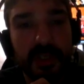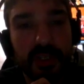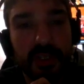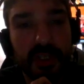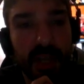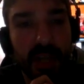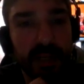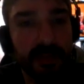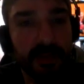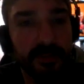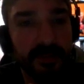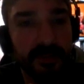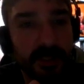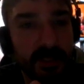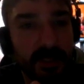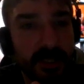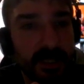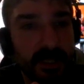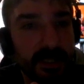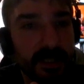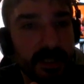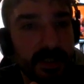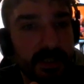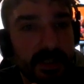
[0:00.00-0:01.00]

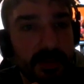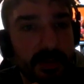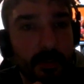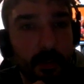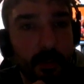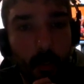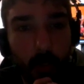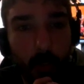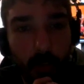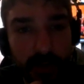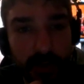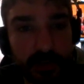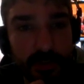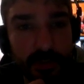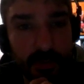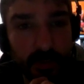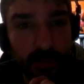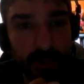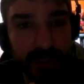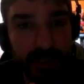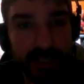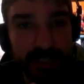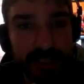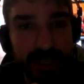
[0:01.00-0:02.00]
Genesis
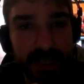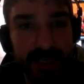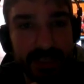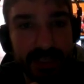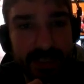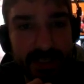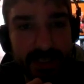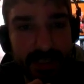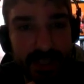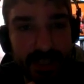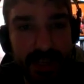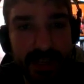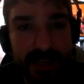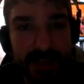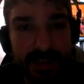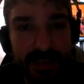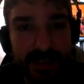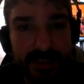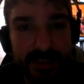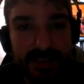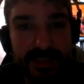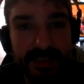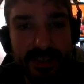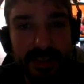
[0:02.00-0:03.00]
1:28
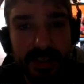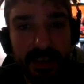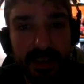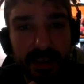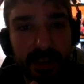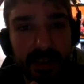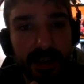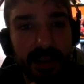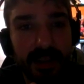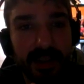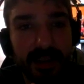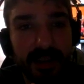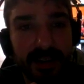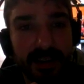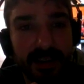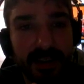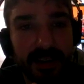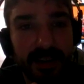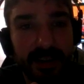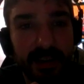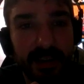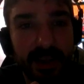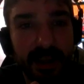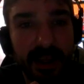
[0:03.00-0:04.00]
says,
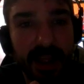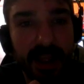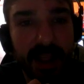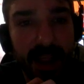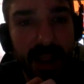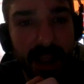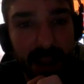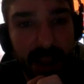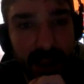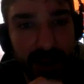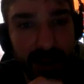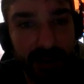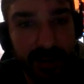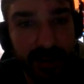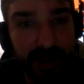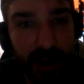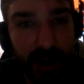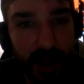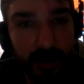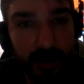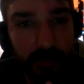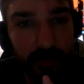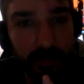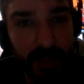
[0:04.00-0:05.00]
"And
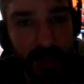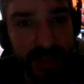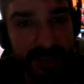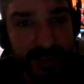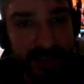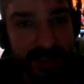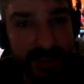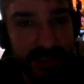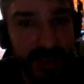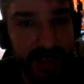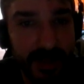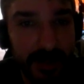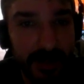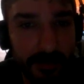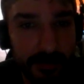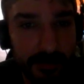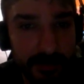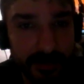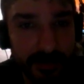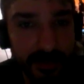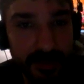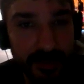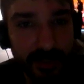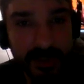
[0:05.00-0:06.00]
God blessed
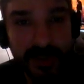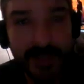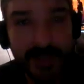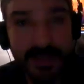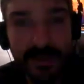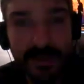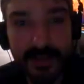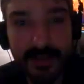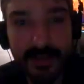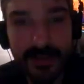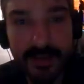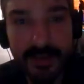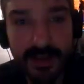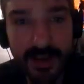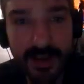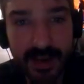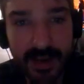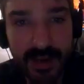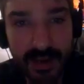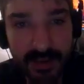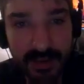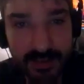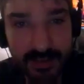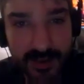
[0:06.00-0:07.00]
them,
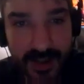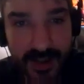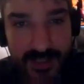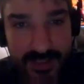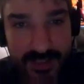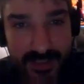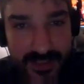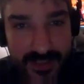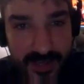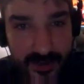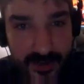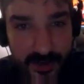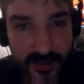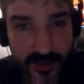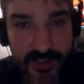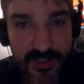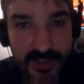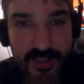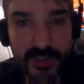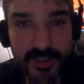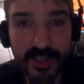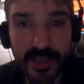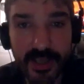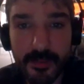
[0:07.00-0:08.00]
and God said
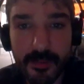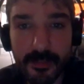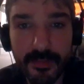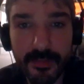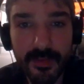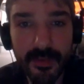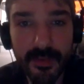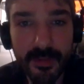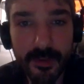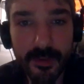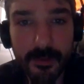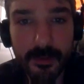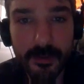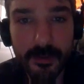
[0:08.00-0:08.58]
unto them,